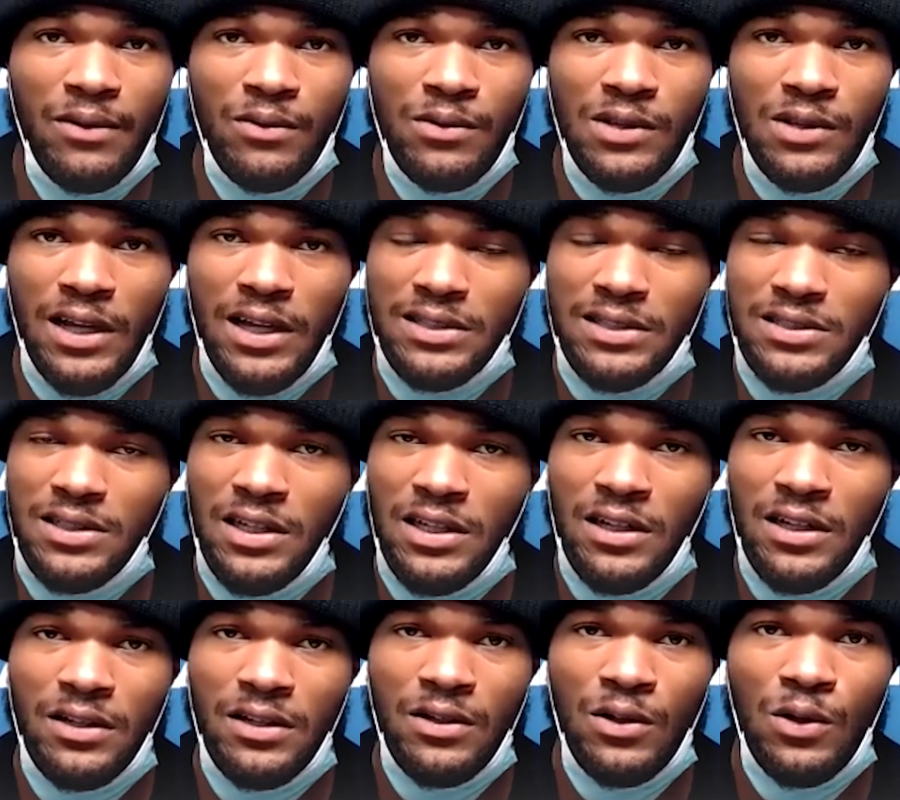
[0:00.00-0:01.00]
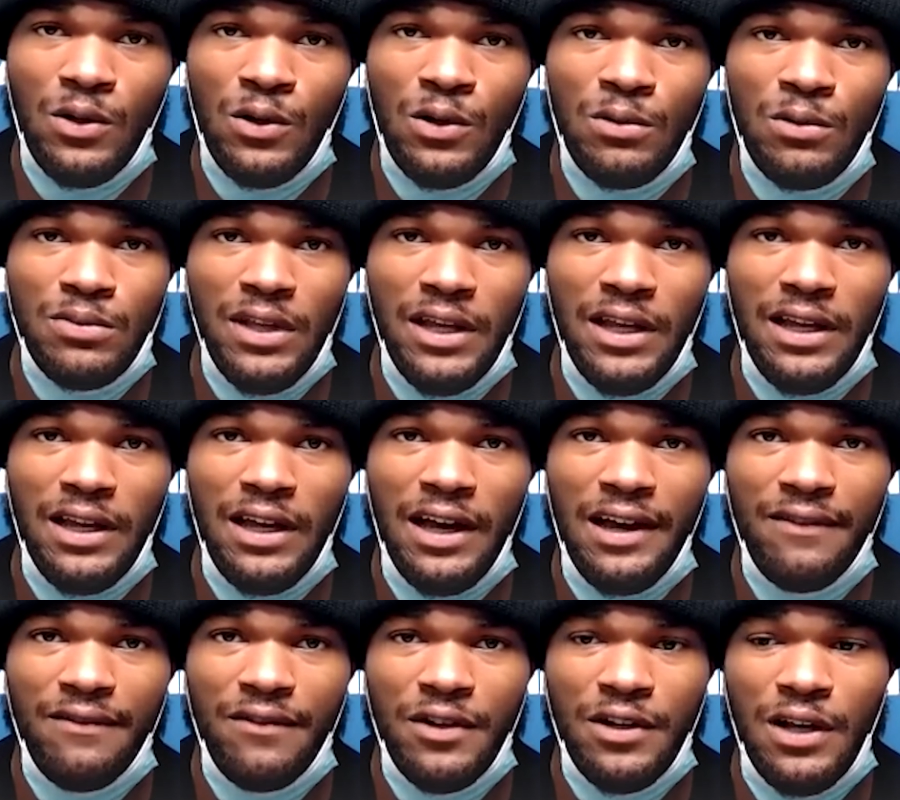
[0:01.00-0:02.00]
Like I said, thank
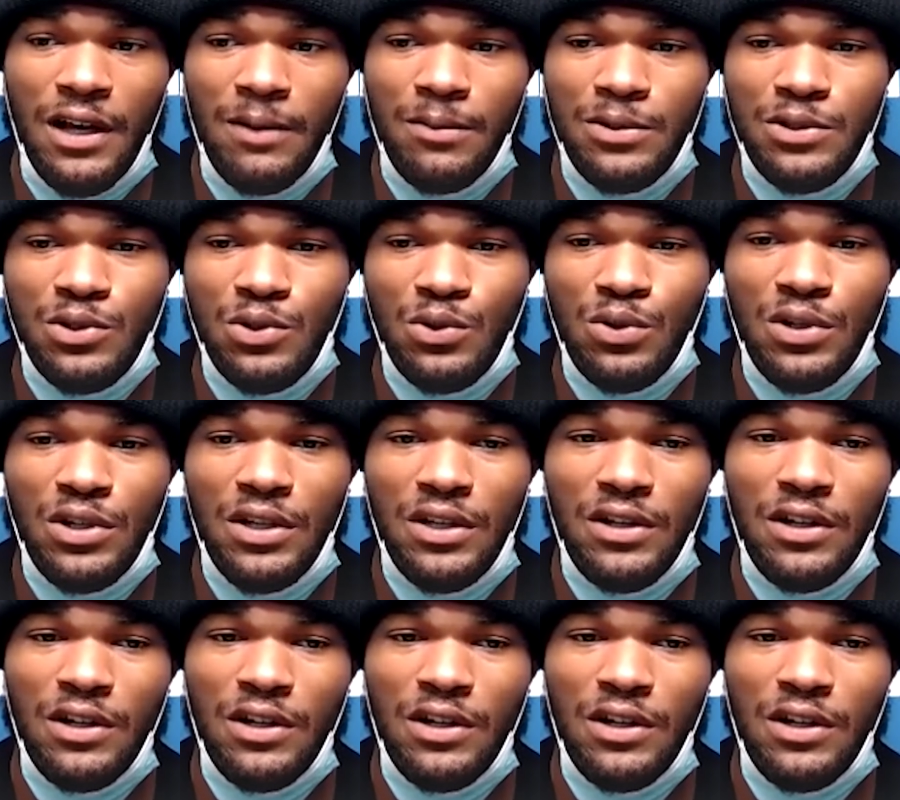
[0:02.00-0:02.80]
God for the opportunity,